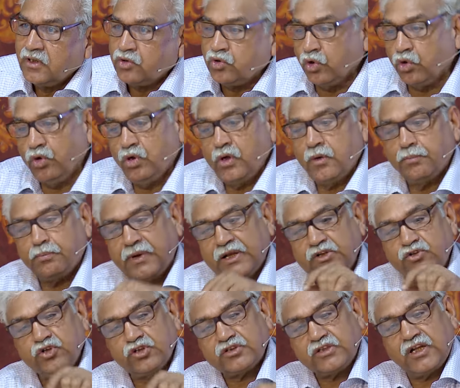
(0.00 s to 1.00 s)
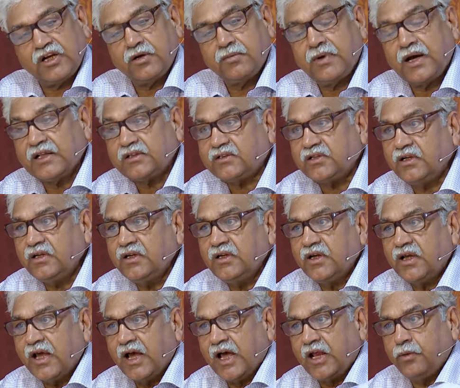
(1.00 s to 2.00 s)
So Panchatanamatra
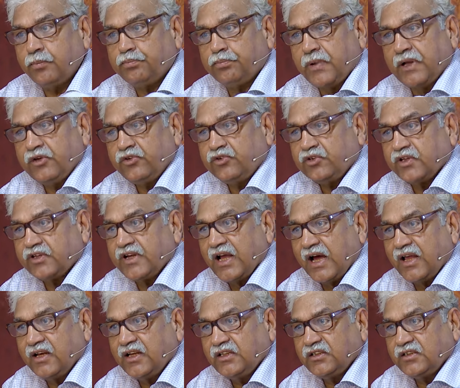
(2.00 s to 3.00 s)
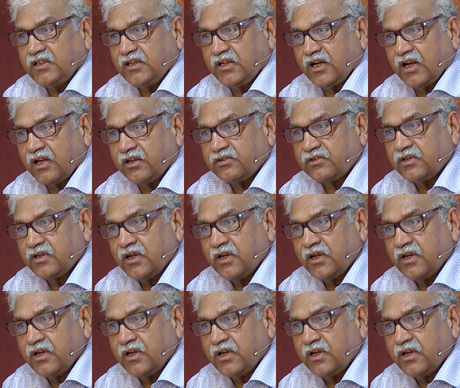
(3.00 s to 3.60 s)
and Pancha Gyanendriyas